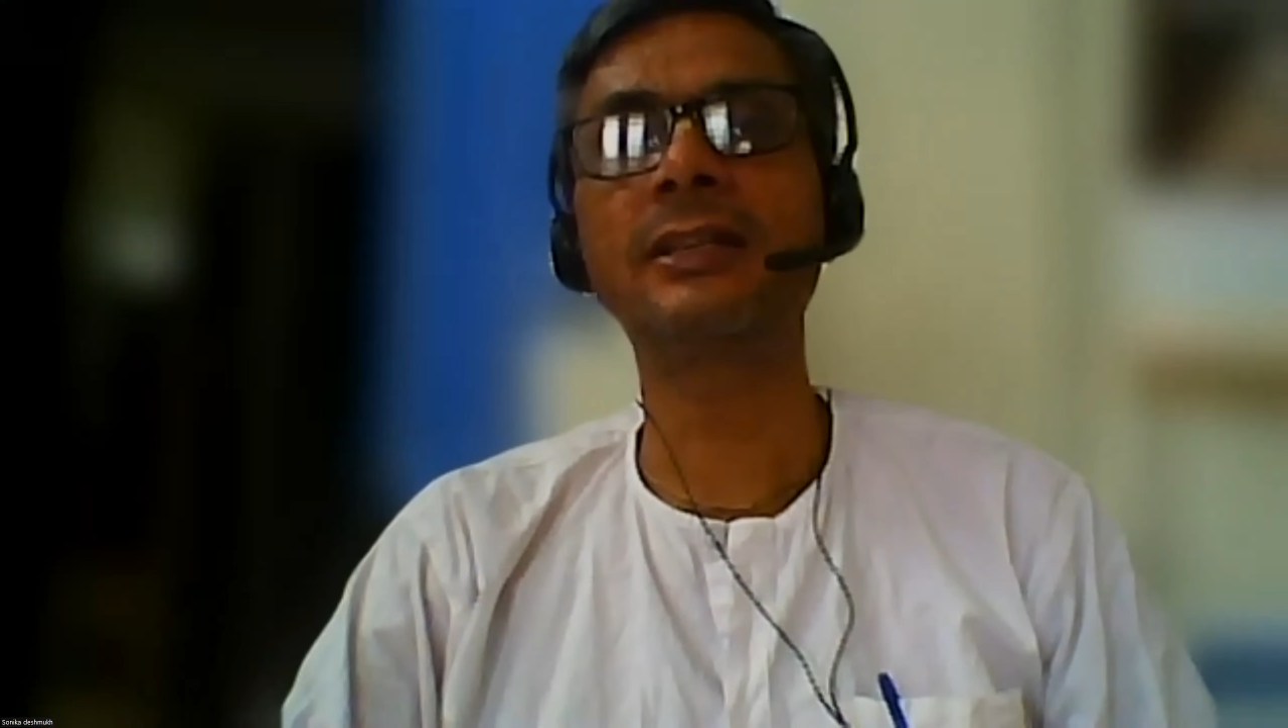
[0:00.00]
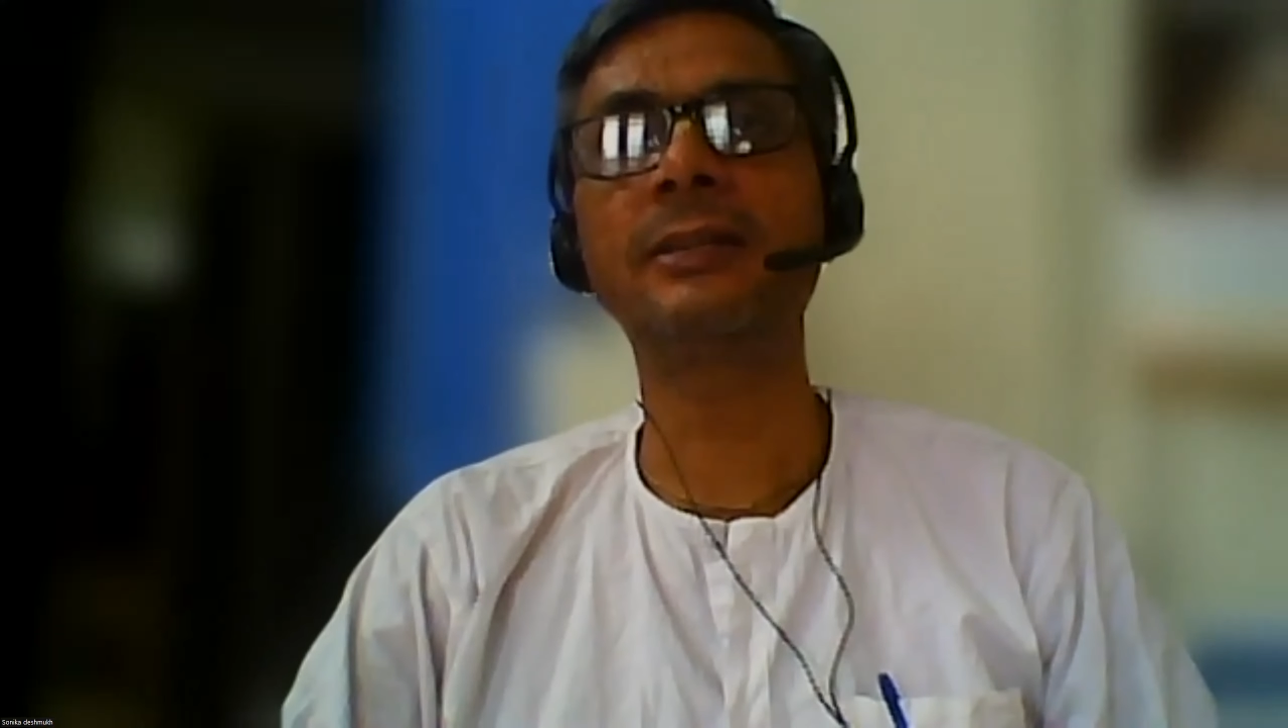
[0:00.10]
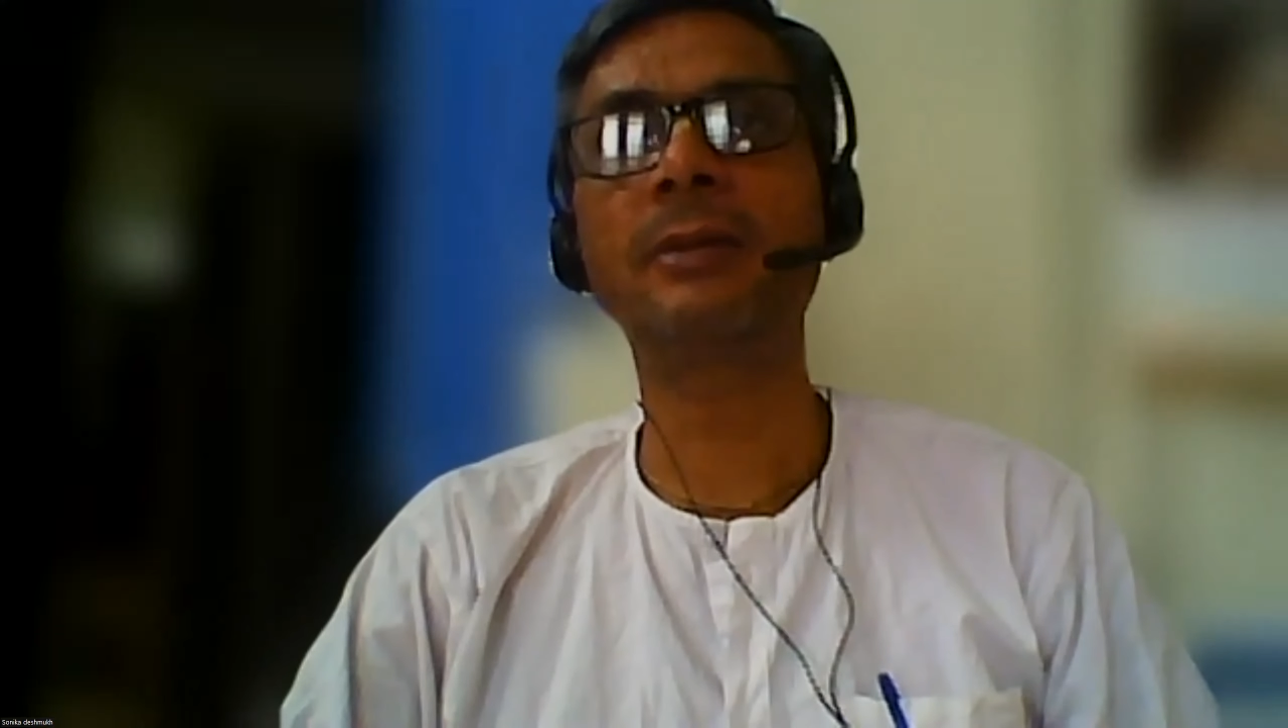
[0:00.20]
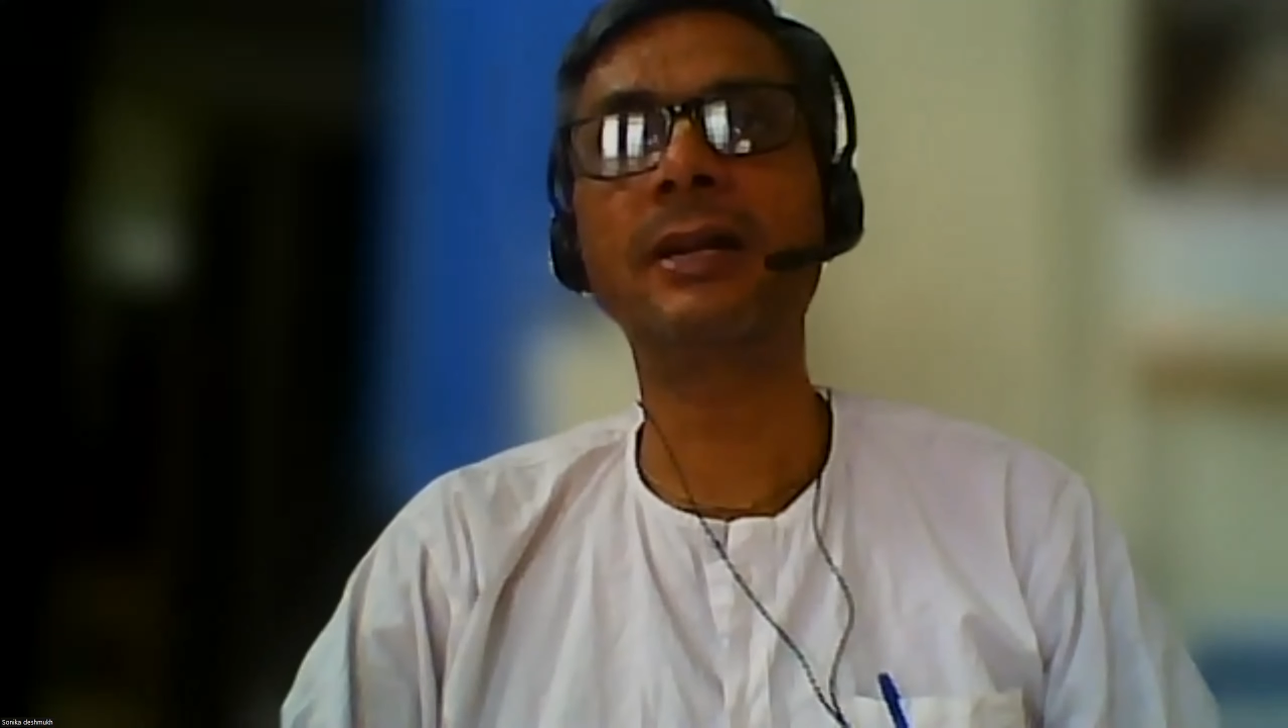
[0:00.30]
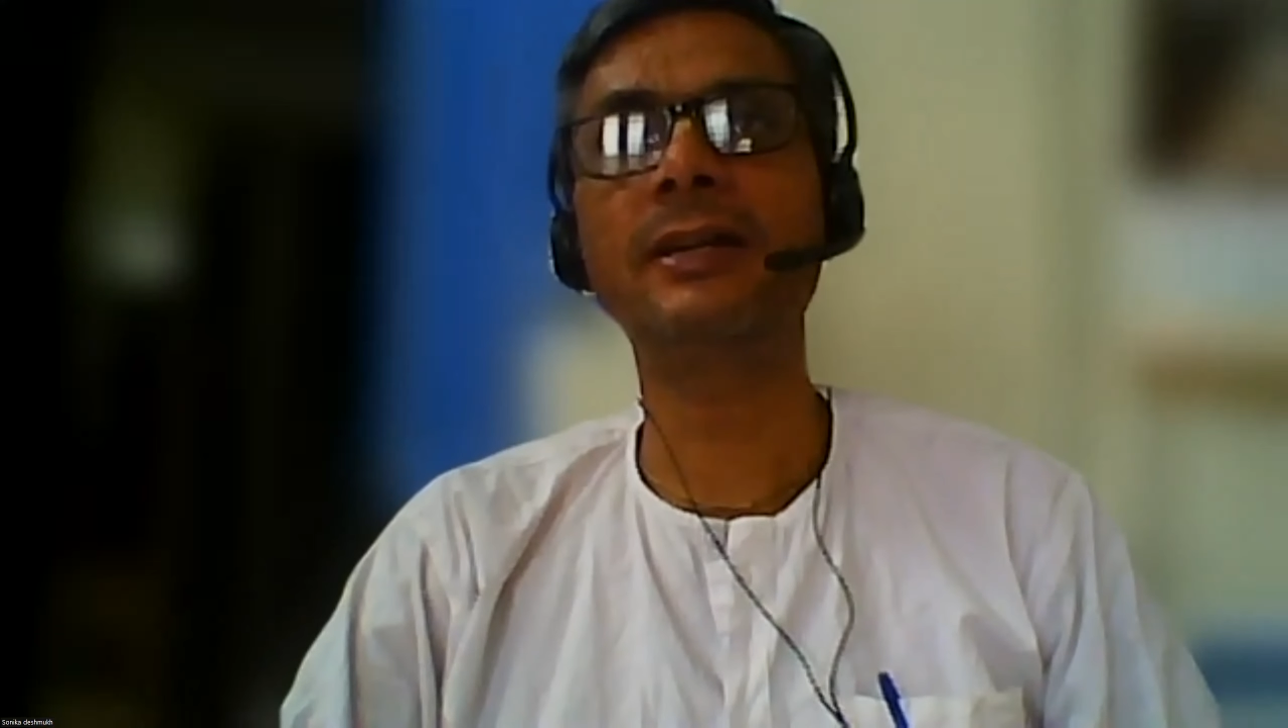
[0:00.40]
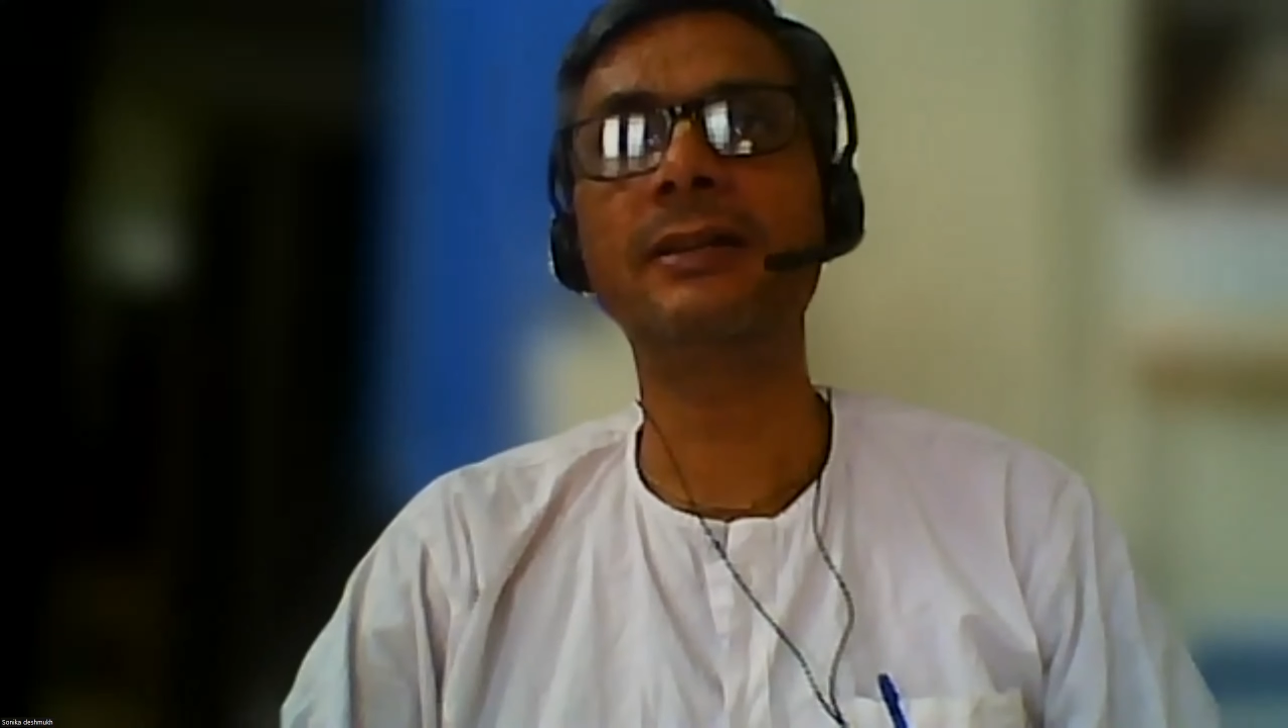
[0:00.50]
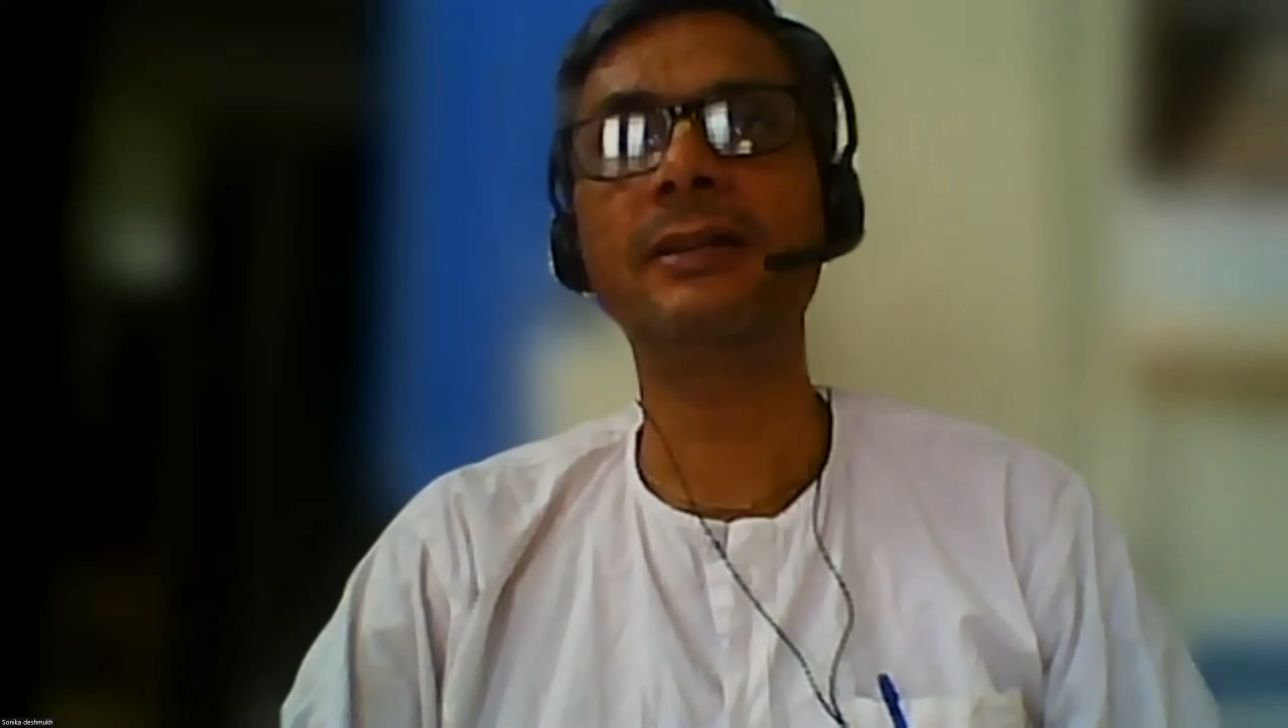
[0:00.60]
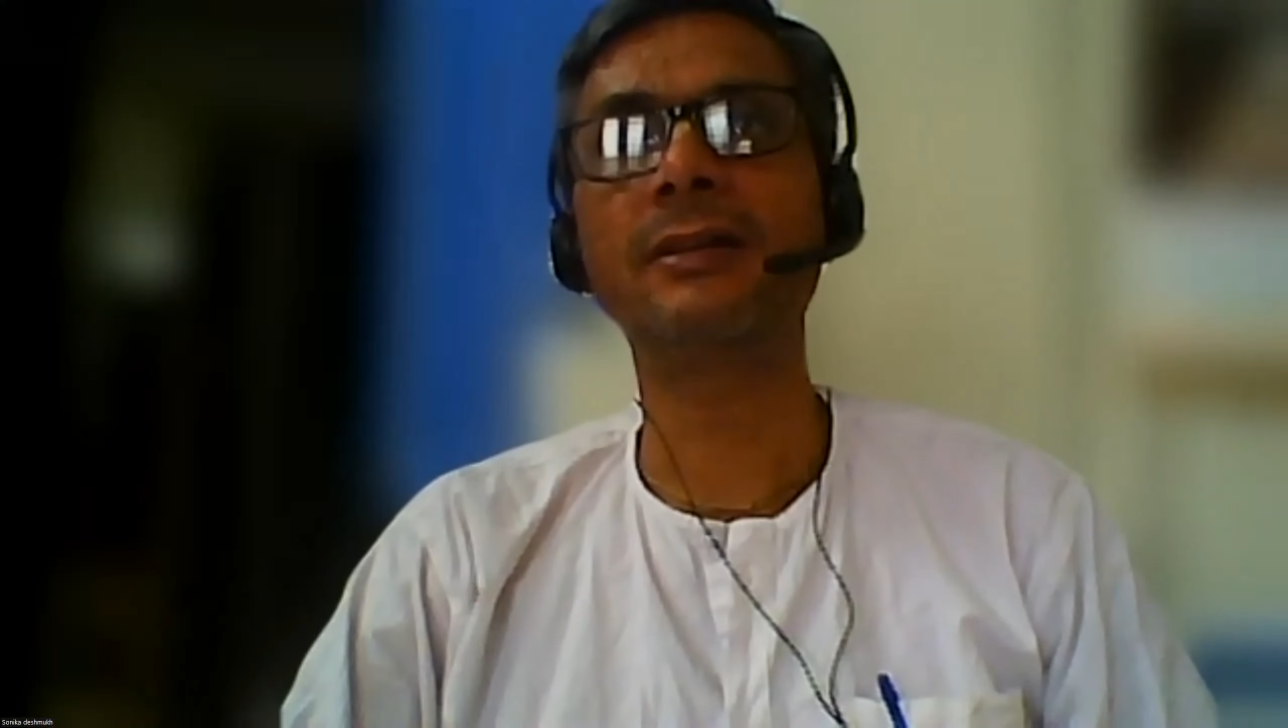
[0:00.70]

mind,